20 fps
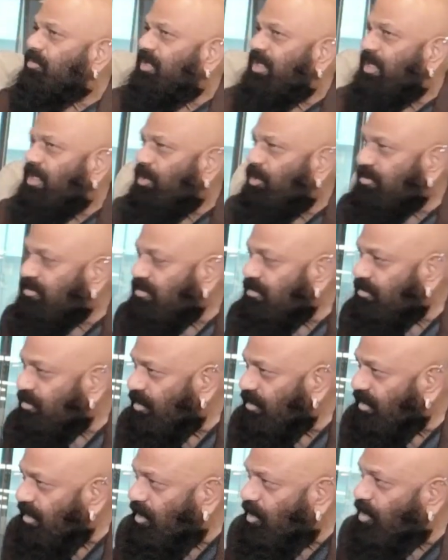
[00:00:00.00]
Kumar, I also
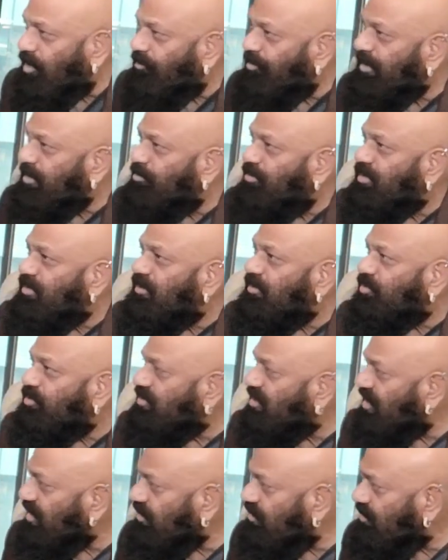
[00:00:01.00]
saw that a lot of people
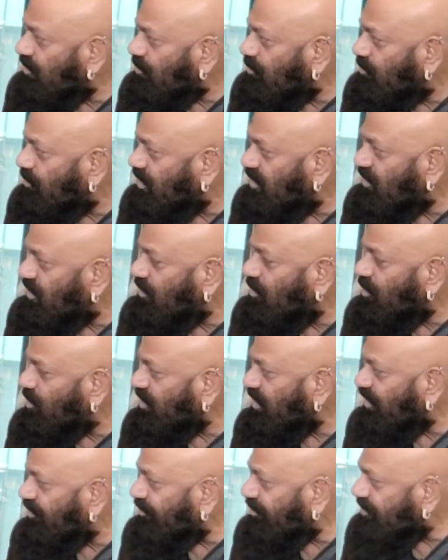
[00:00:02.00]
use LinkedIn, but they
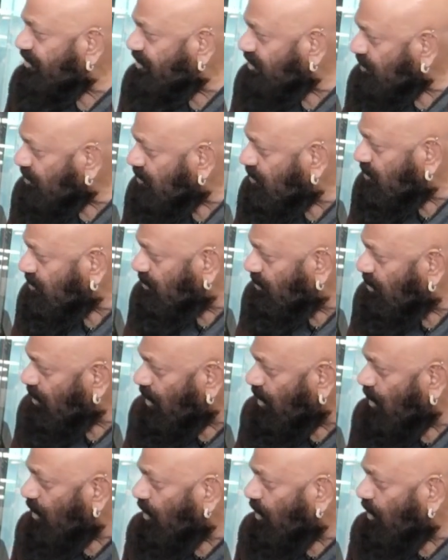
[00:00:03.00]
don't get results.